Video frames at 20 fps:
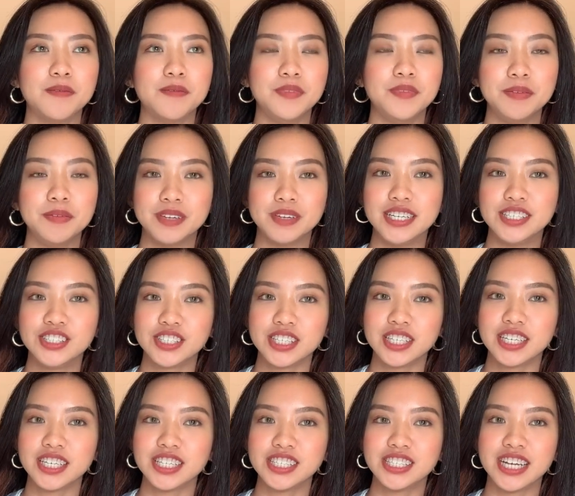in
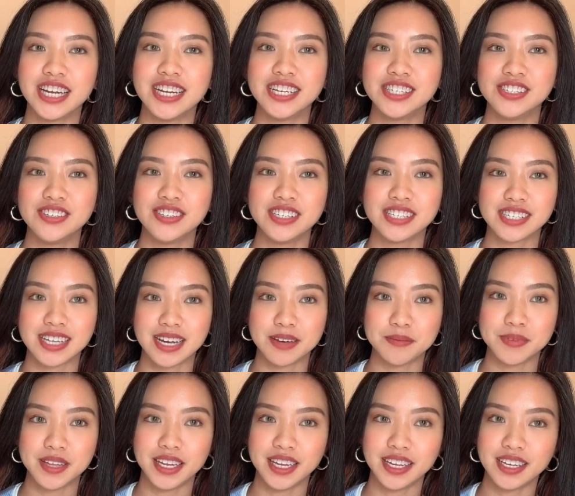Malaysia, Chinese New Year is
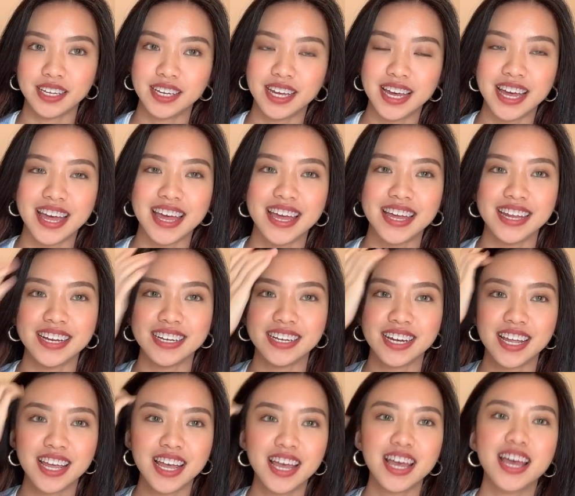coming, and
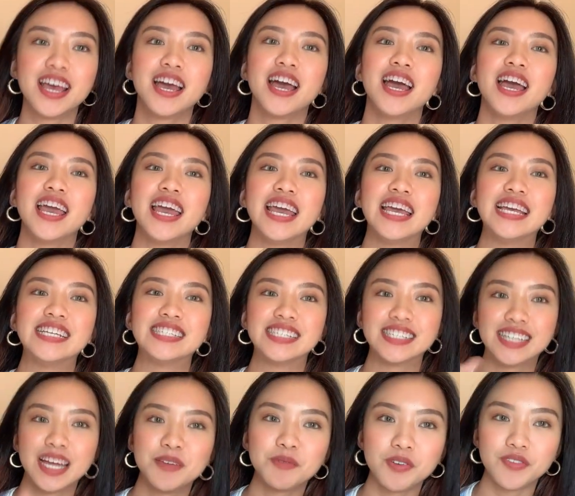it's the
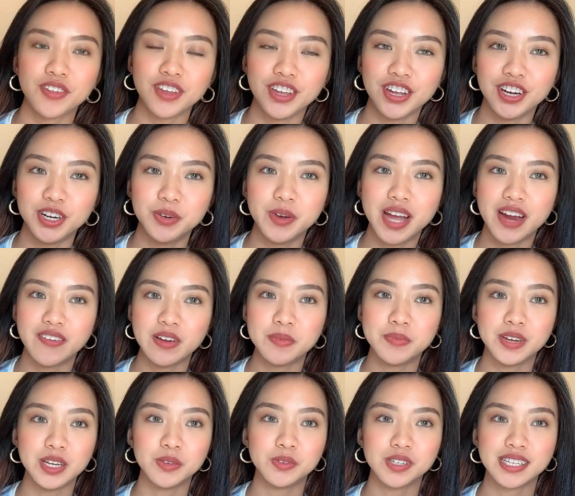time of the year where
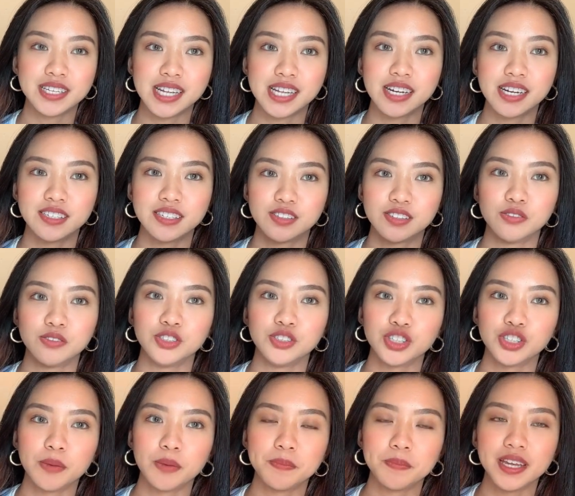everybody will start the
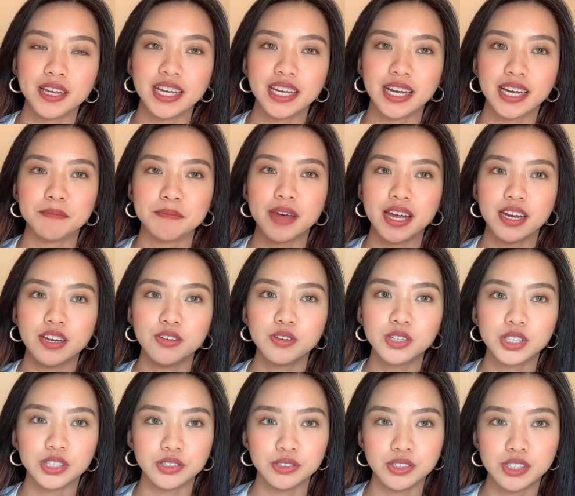shopping and buy new
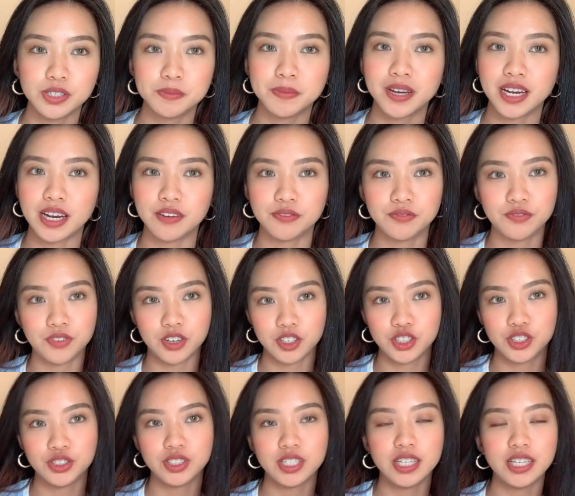clothes. But
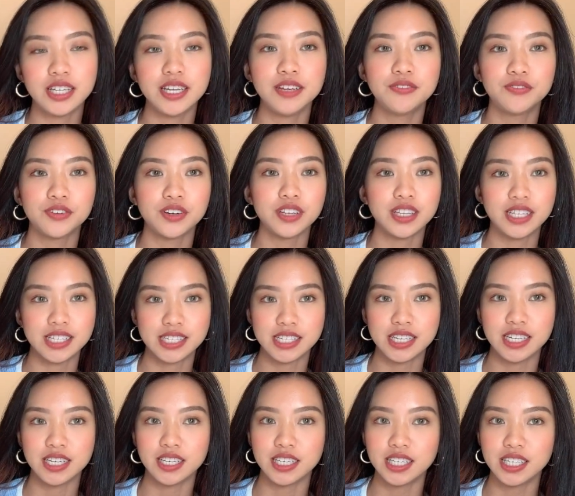unfortunately for this
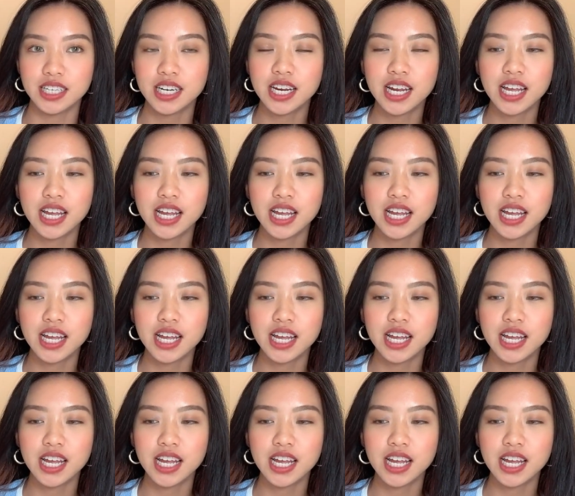year,